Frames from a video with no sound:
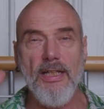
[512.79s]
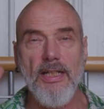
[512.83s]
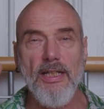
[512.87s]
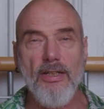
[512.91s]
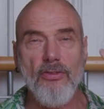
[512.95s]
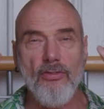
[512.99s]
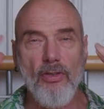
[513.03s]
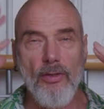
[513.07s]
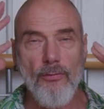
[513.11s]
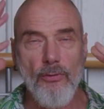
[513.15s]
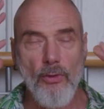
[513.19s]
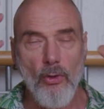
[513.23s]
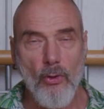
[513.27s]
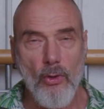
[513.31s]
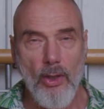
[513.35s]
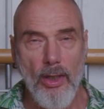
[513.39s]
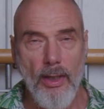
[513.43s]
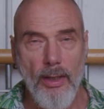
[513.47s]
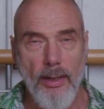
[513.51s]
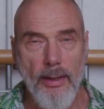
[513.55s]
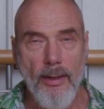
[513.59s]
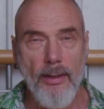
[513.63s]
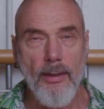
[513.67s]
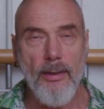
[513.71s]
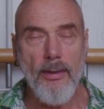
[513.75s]
So if you're
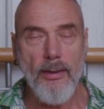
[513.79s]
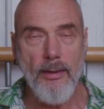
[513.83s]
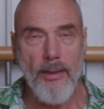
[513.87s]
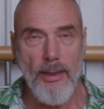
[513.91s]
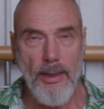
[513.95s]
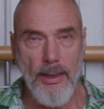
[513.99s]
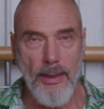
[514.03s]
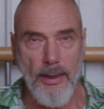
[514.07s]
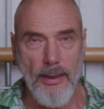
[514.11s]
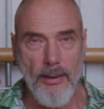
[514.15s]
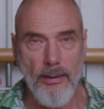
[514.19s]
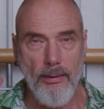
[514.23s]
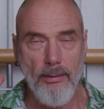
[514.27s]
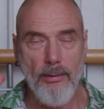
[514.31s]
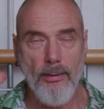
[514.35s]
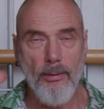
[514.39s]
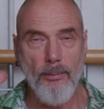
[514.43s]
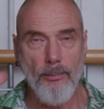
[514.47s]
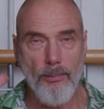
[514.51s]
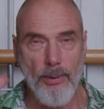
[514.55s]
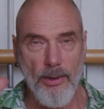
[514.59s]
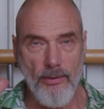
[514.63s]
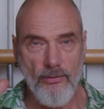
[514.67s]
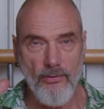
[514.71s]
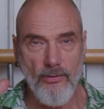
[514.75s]
clear and here,
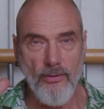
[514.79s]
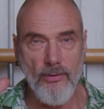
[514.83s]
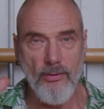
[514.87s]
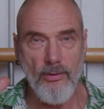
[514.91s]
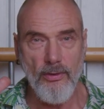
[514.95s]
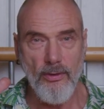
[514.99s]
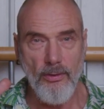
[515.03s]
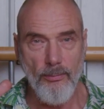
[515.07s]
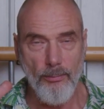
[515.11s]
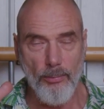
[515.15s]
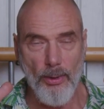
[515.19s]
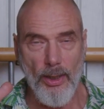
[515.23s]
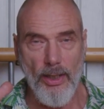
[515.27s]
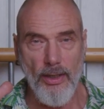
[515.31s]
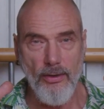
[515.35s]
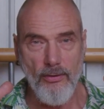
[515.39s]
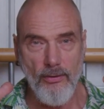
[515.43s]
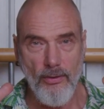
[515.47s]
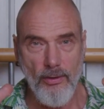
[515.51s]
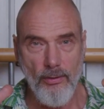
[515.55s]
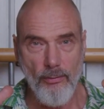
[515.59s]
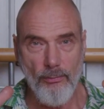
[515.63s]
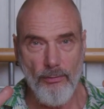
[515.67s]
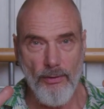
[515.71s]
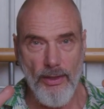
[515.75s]
present, bright,
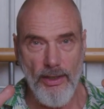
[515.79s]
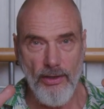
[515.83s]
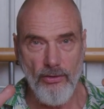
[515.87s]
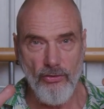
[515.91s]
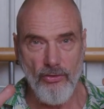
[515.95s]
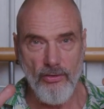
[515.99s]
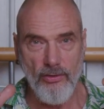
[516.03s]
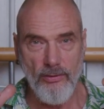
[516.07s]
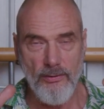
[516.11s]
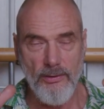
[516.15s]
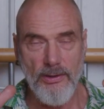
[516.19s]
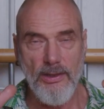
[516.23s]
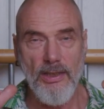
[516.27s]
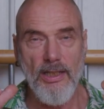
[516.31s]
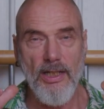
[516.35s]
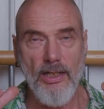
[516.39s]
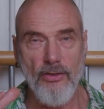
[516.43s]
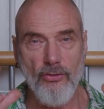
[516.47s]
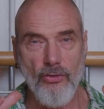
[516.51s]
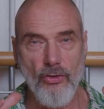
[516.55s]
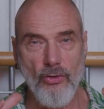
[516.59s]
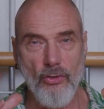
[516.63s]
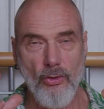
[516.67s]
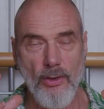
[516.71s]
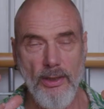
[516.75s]
fresh,
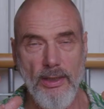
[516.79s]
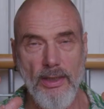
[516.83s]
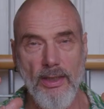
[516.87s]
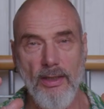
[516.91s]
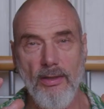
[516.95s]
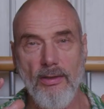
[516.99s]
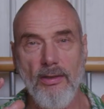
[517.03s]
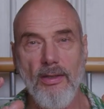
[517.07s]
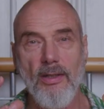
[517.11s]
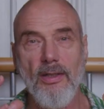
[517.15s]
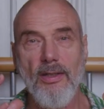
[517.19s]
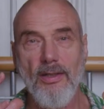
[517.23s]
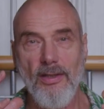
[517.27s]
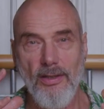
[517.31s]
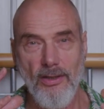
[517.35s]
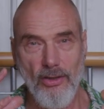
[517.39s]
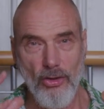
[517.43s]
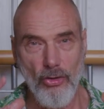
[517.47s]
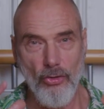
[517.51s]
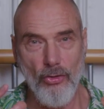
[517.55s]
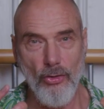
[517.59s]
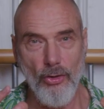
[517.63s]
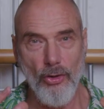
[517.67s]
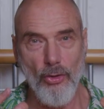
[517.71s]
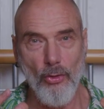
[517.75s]
as you're doing it,
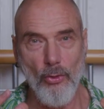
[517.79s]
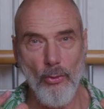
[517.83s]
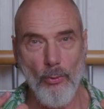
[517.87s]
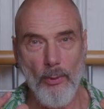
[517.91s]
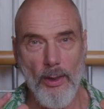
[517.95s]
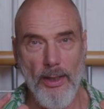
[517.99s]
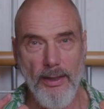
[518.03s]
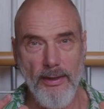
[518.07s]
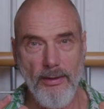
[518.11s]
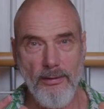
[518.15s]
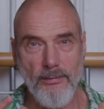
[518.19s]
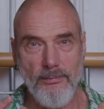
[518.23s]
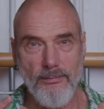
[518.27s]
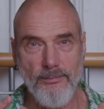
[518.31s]
you're doing all right.